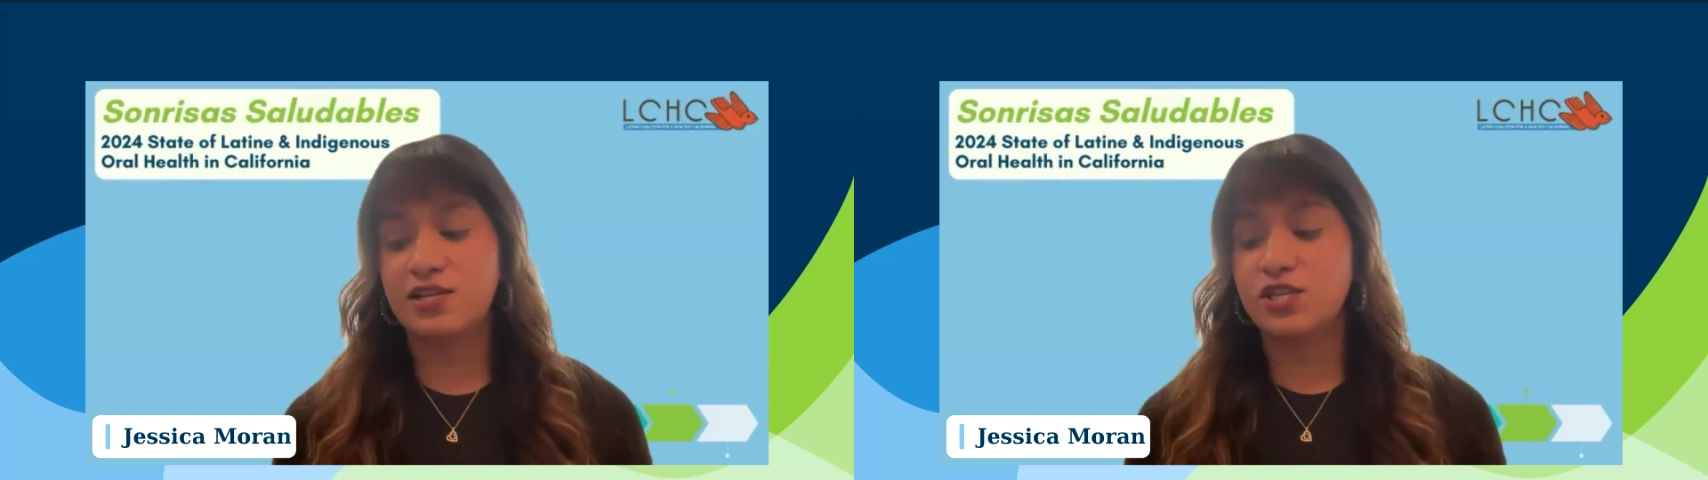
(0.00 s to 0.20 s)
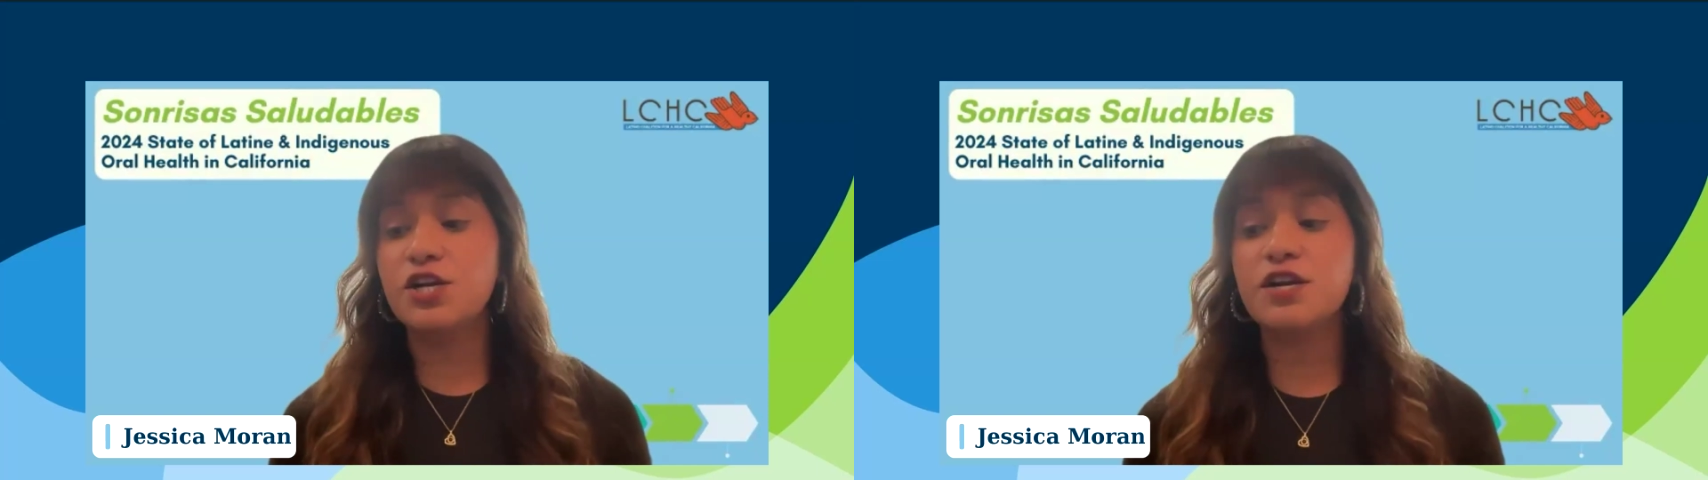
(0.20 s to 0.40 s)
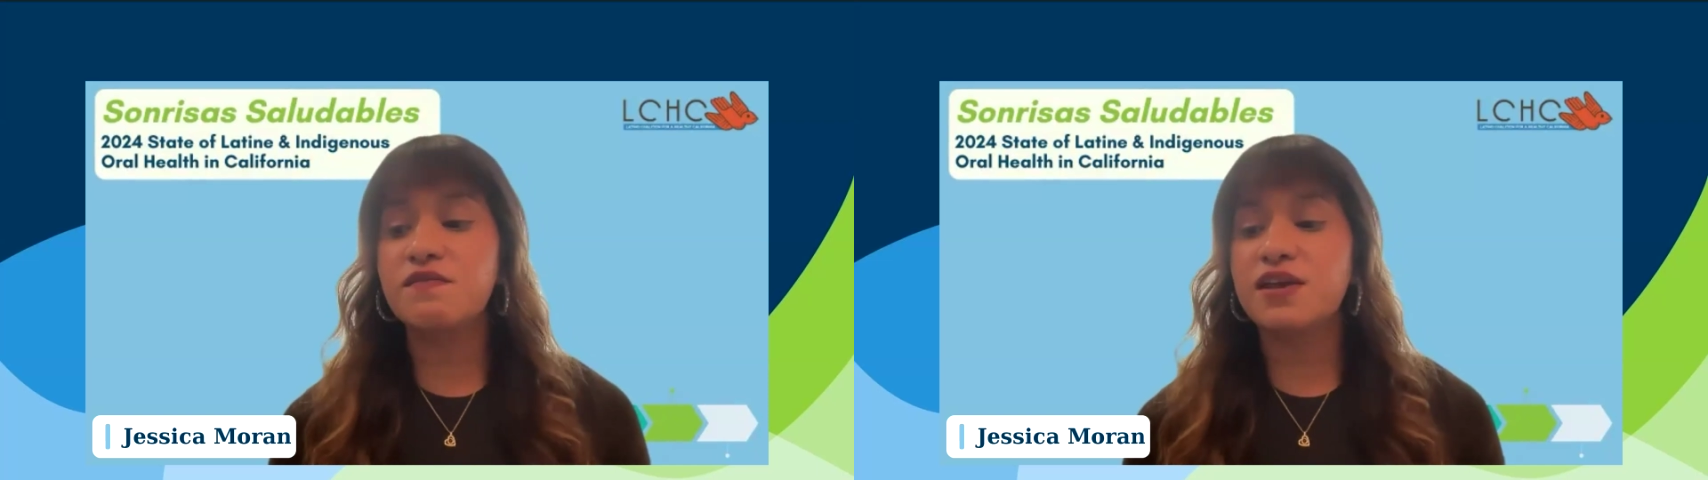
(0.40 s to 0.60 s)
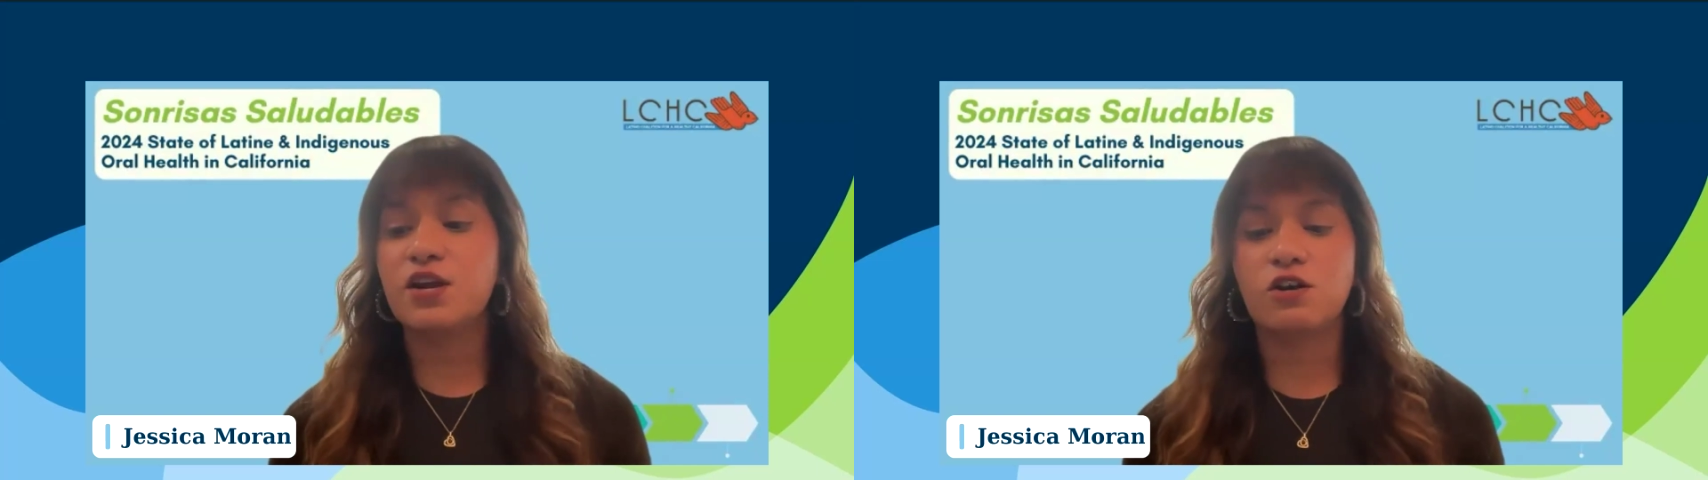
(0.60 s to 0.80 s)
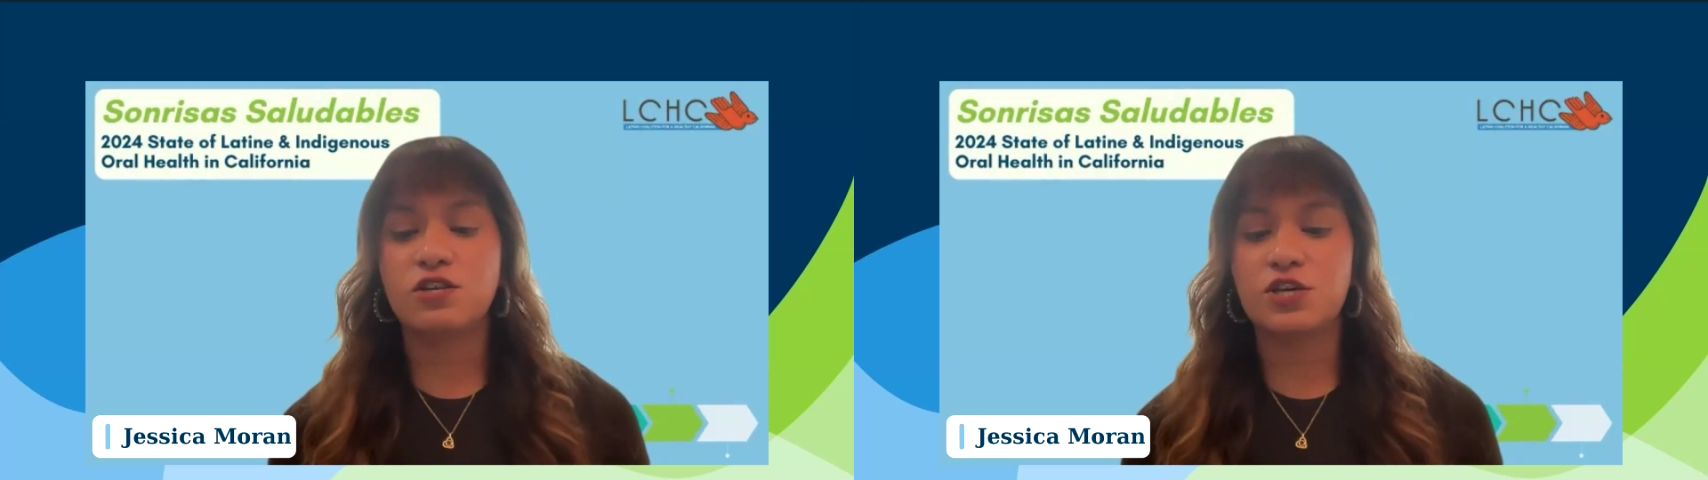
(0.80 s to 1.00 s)
serve, and
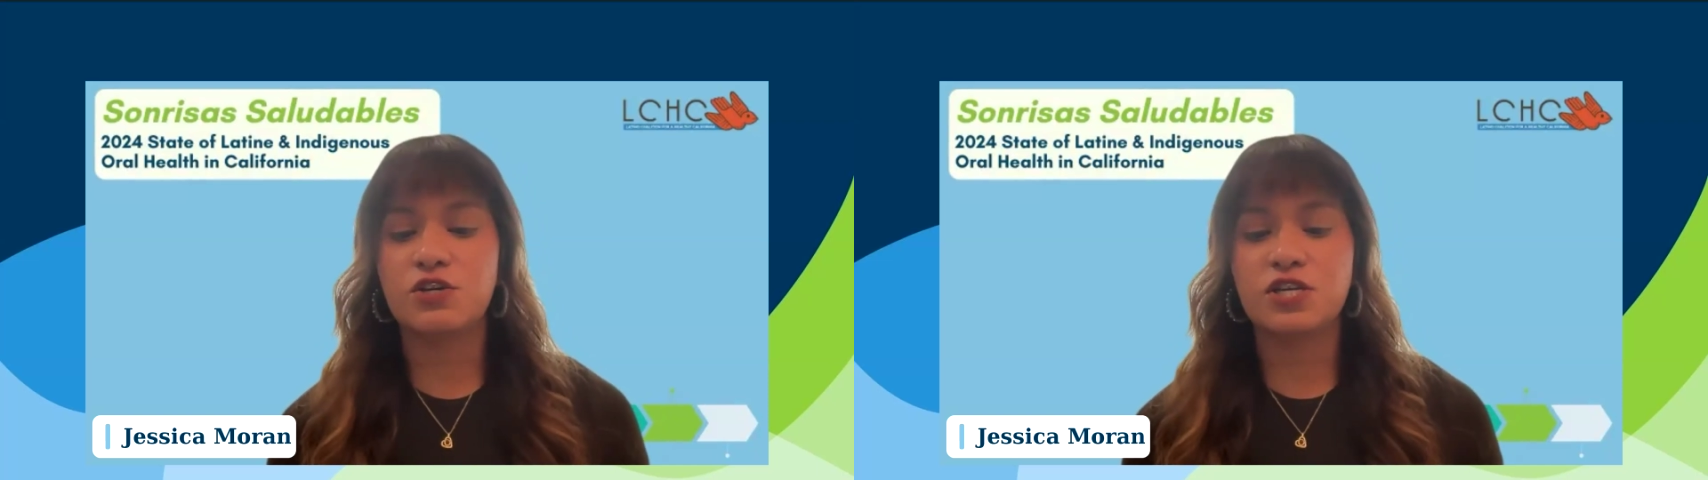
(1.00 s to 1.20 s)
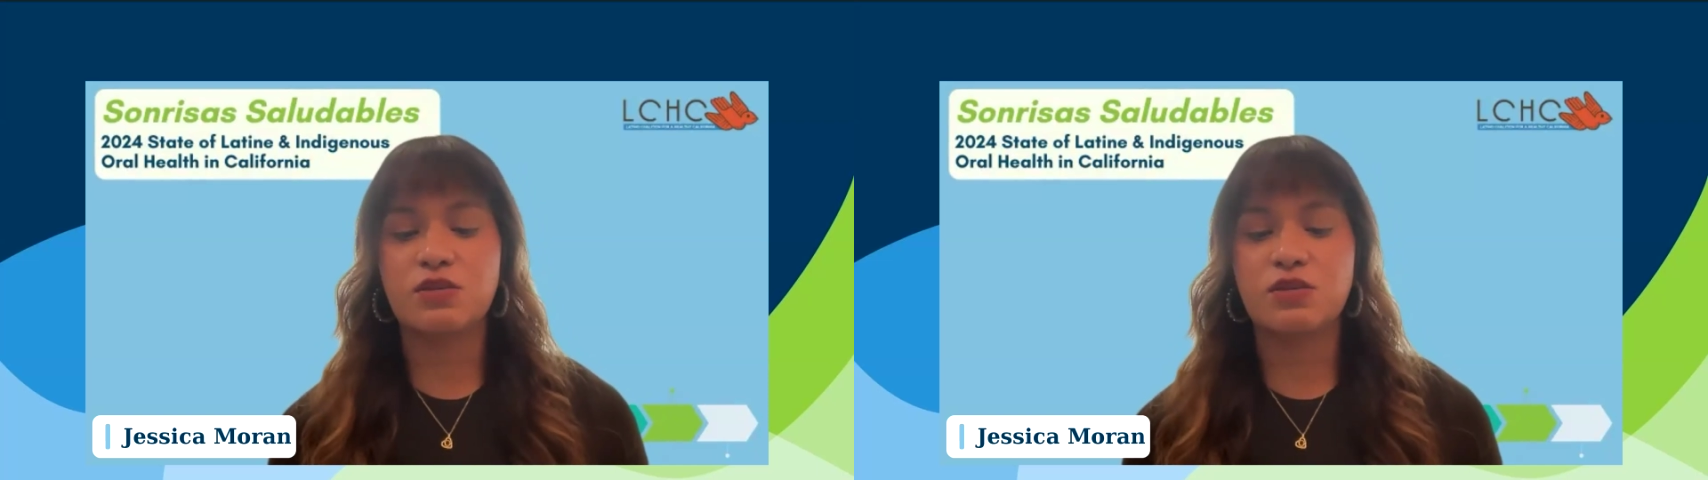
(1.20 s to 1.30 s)
also just